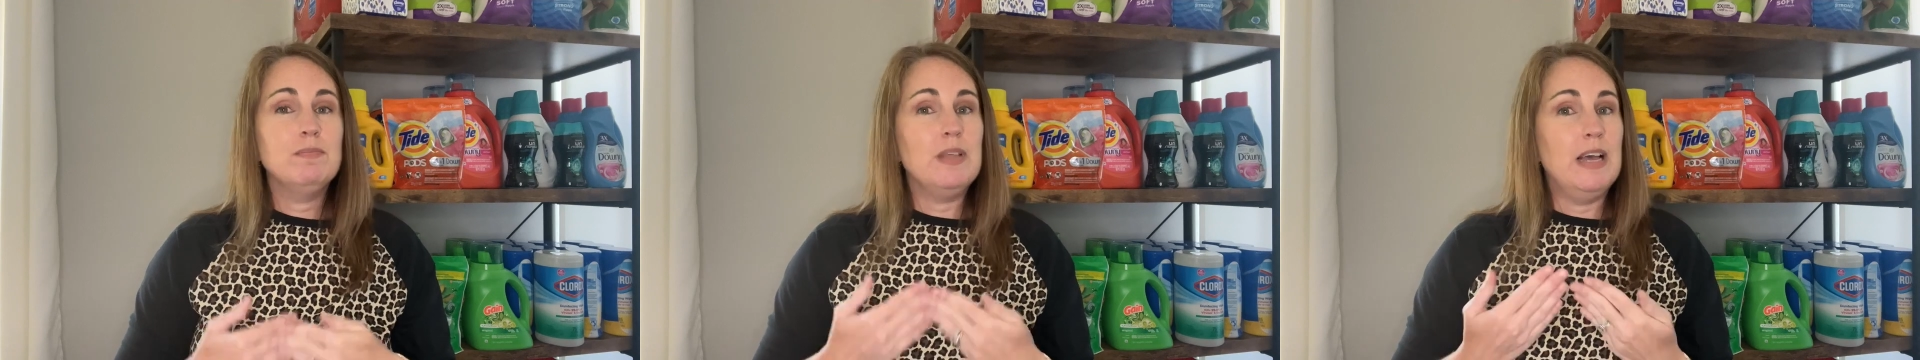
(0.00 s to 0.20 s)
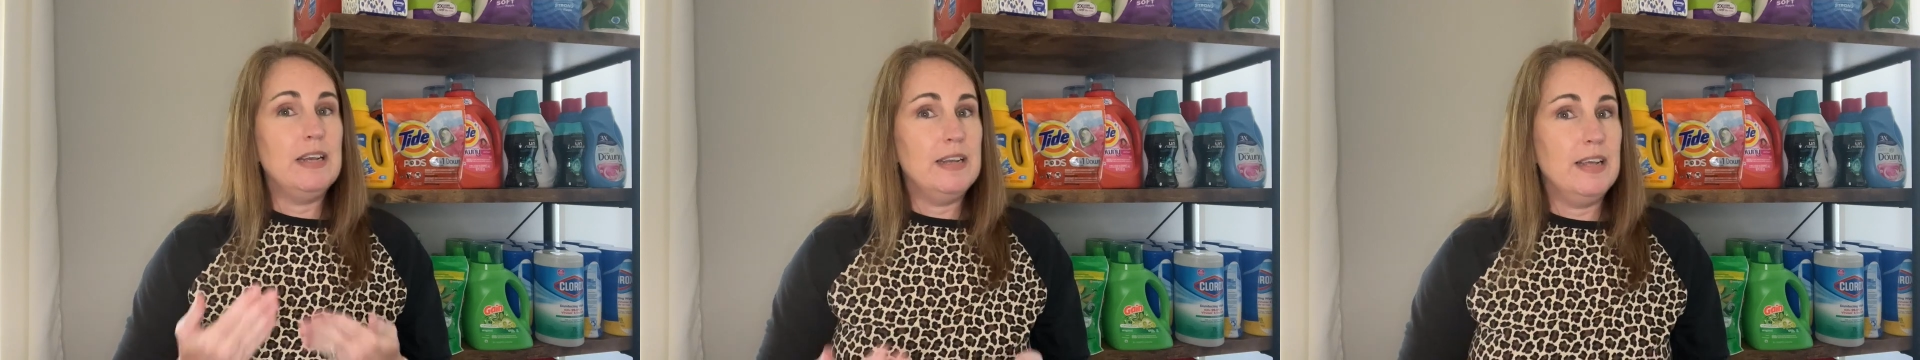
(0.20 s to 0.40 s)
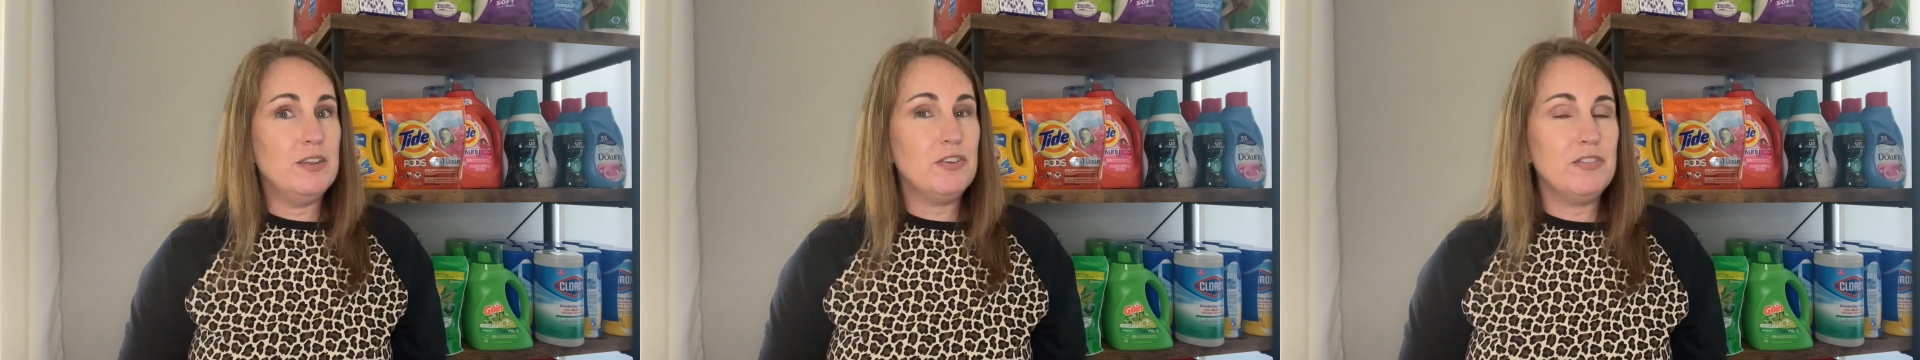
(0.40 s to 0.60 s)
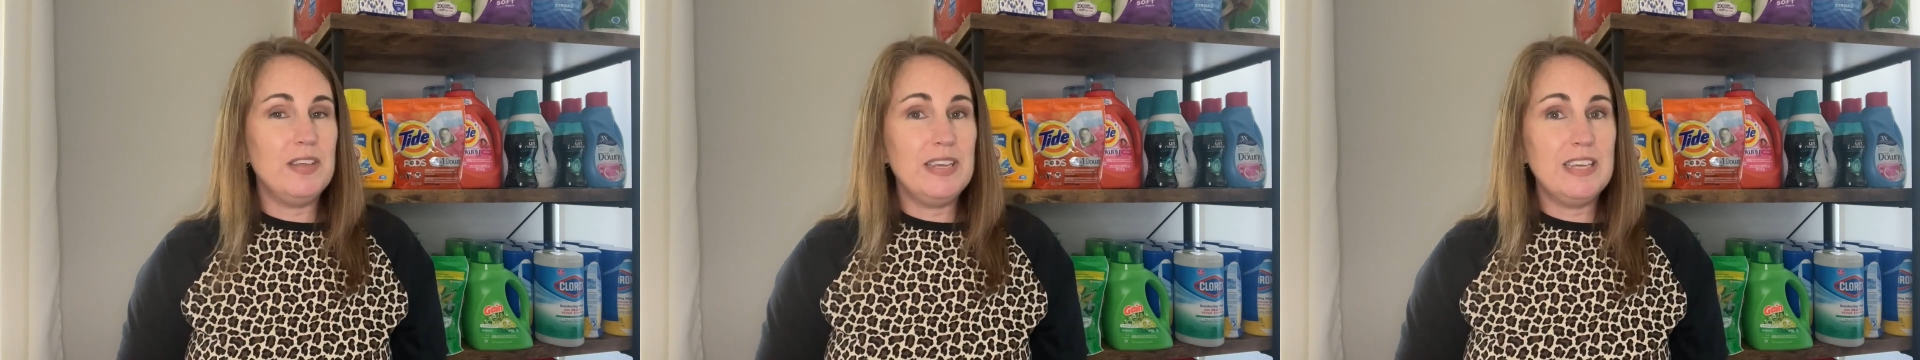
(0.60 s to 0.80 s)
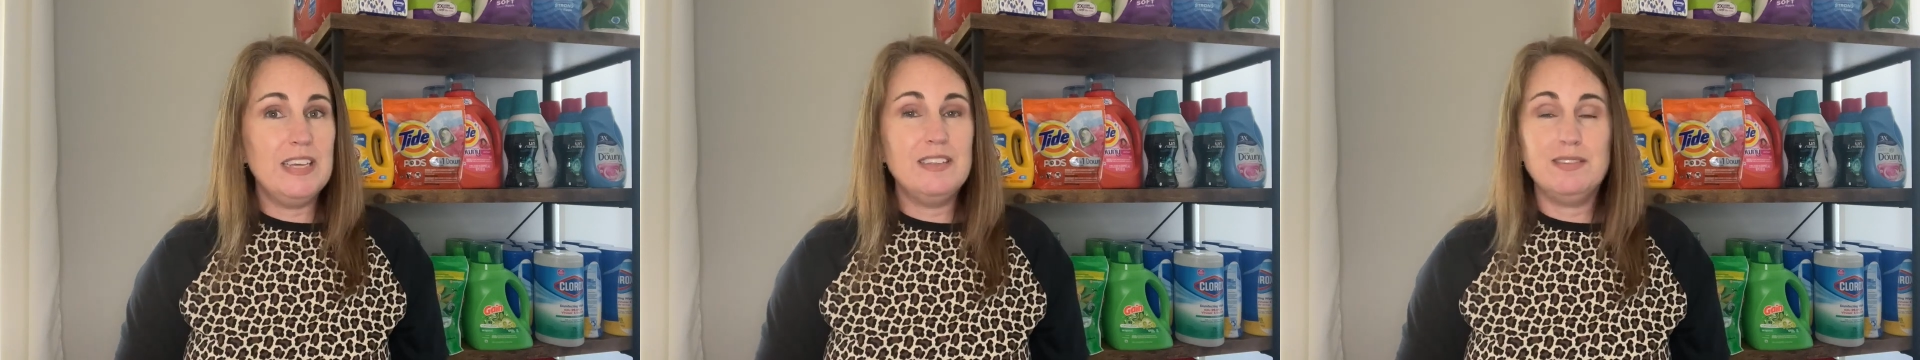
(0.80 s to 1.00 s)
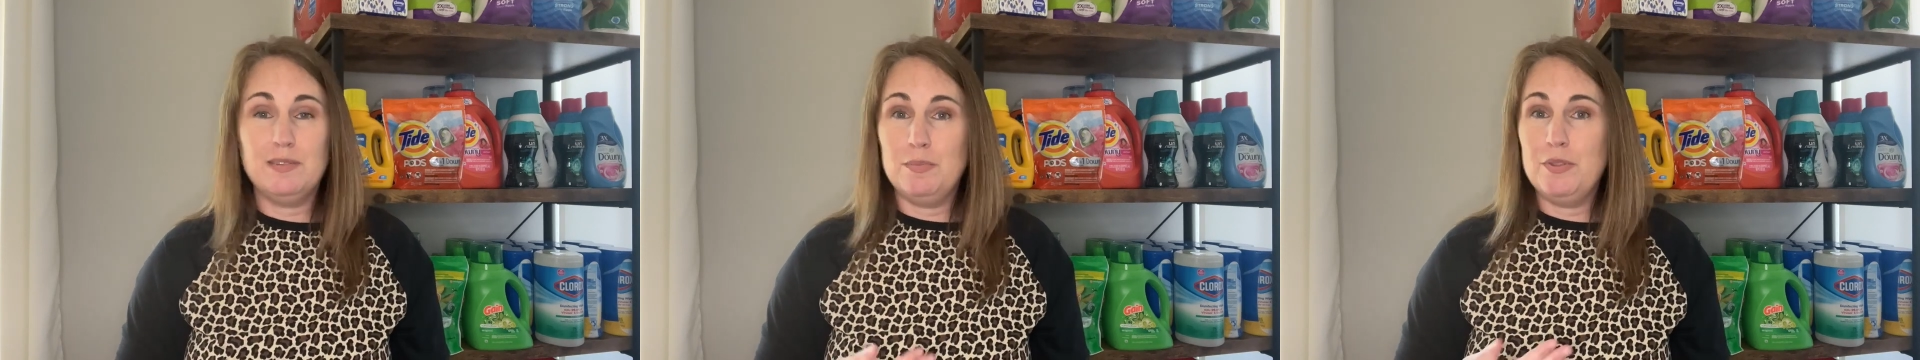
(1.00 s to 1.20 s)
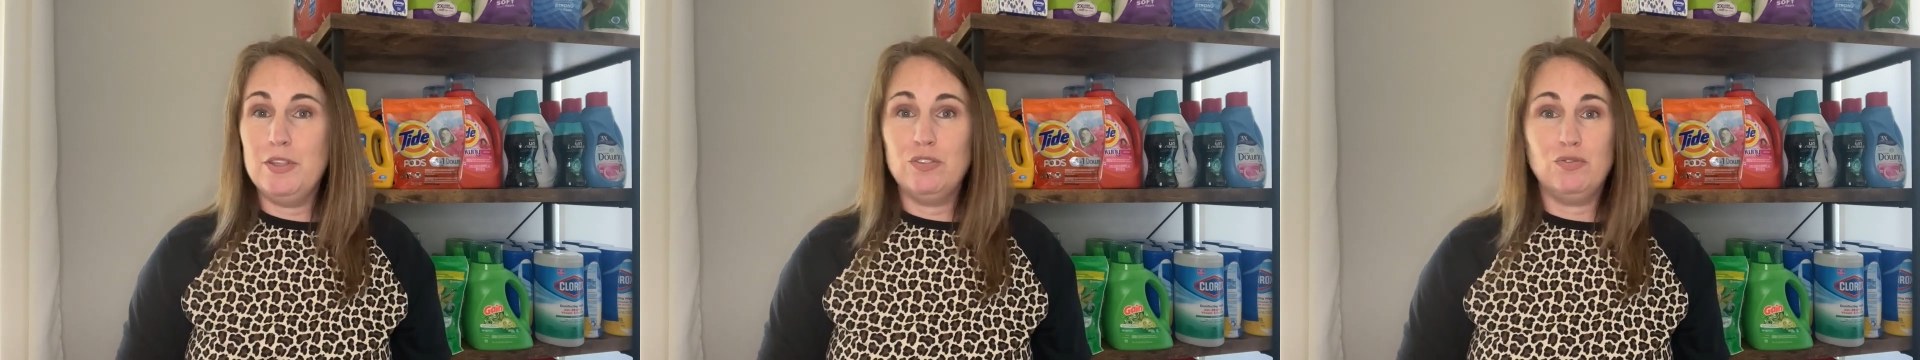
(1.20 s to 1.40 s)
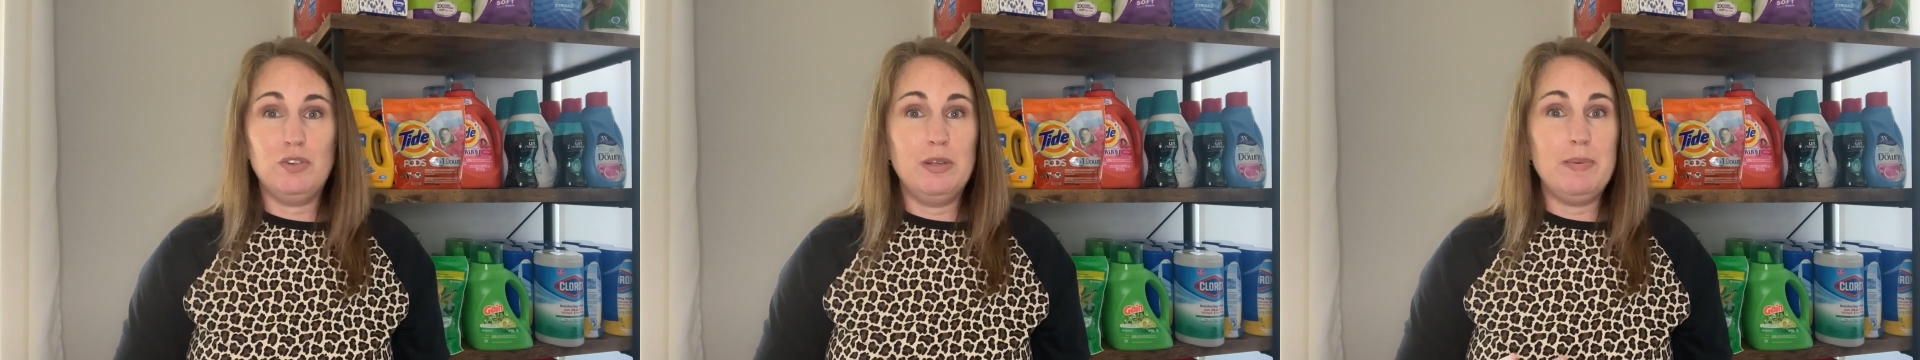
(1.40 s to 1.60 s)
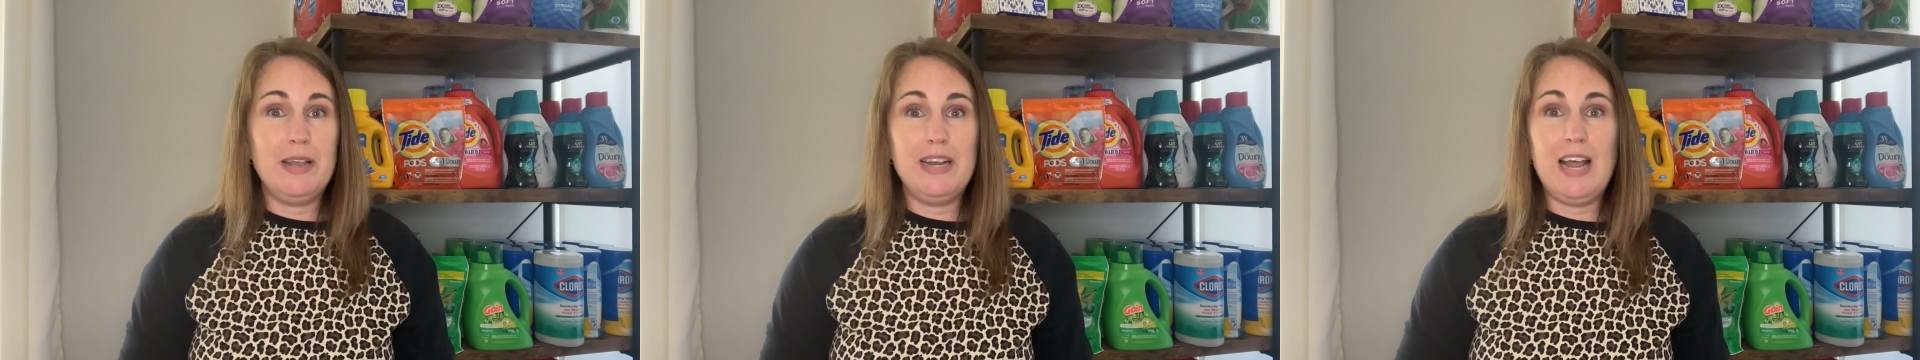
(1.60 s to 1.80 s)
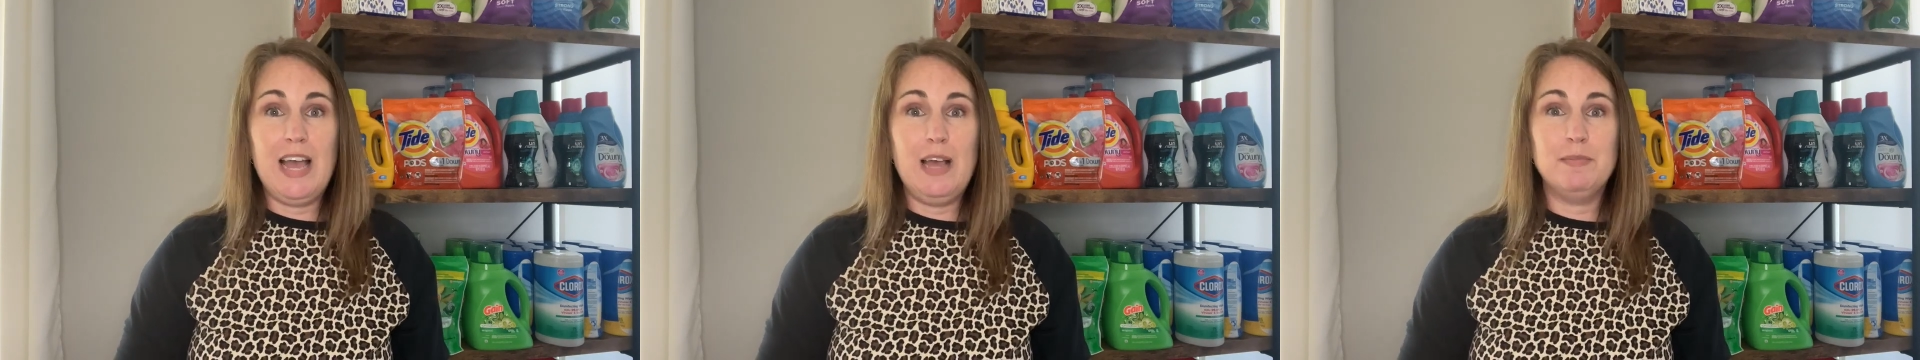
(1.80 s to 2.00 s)
Another thing is some of those
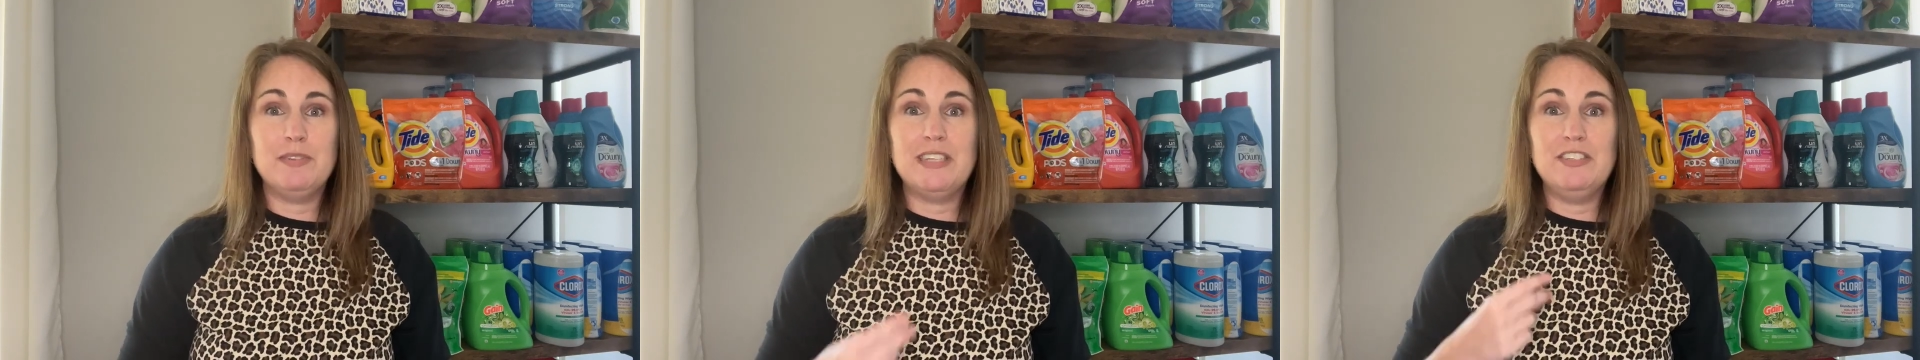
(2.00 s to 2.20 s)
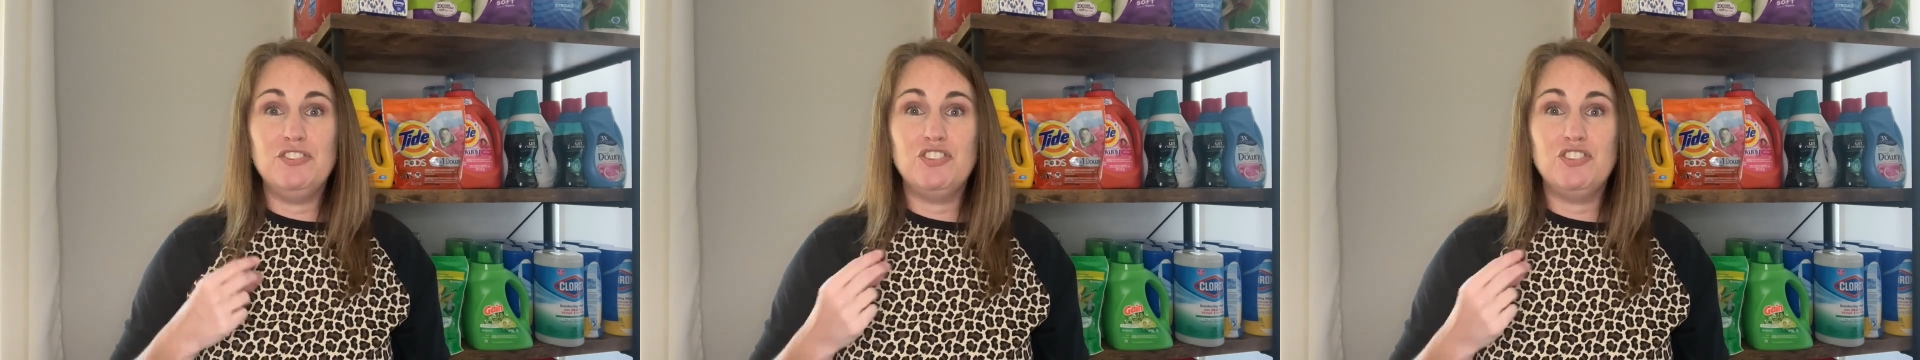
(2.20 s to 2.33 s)
rebate apps can